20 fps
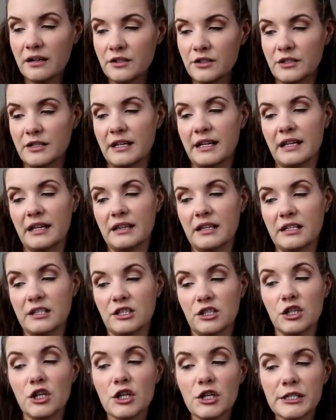underneath a
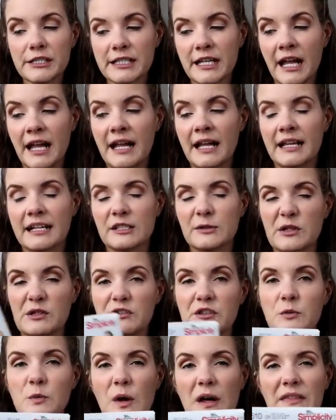skirt,
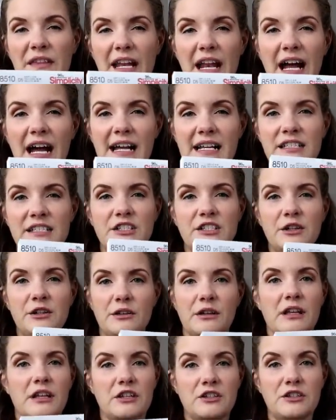especially one that has, you know,
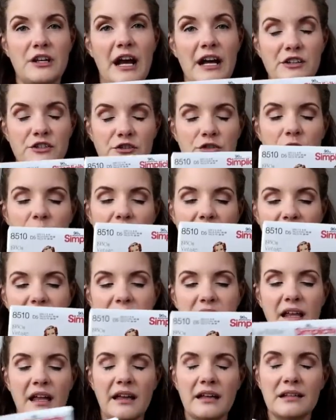like your natural
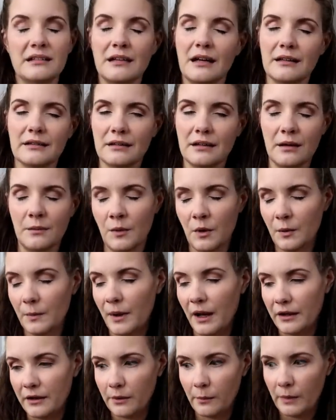waistline, not a more
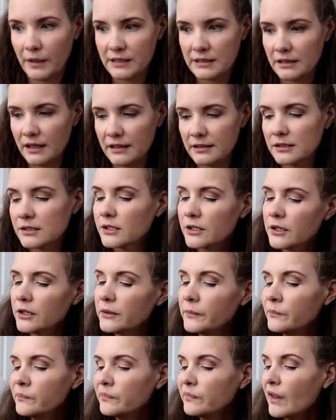modern waistline
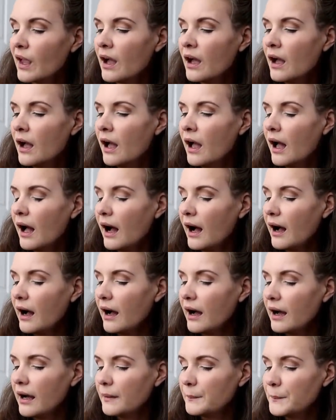skirt.
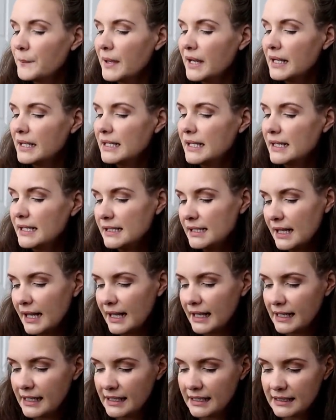Um,
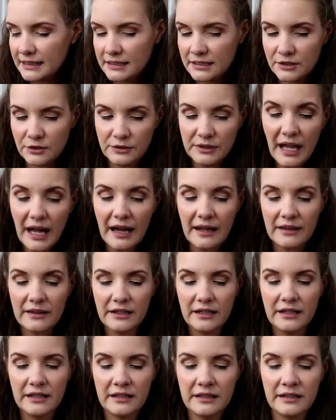and so yeah,
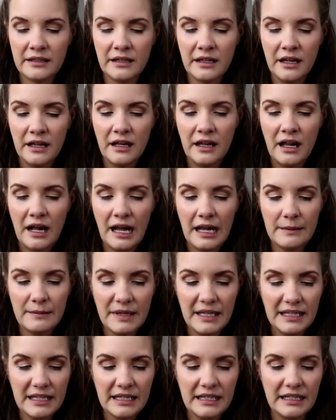I
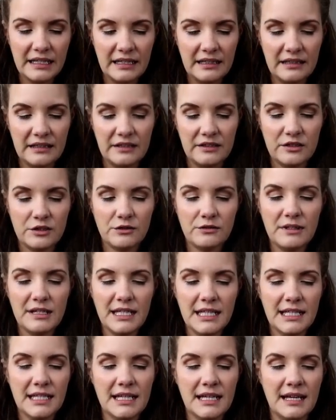made it in this
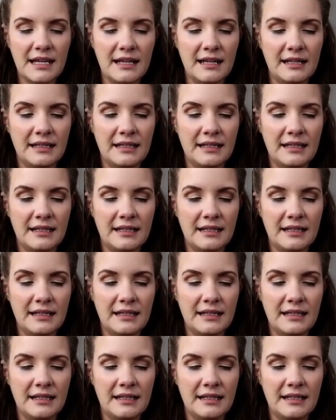green,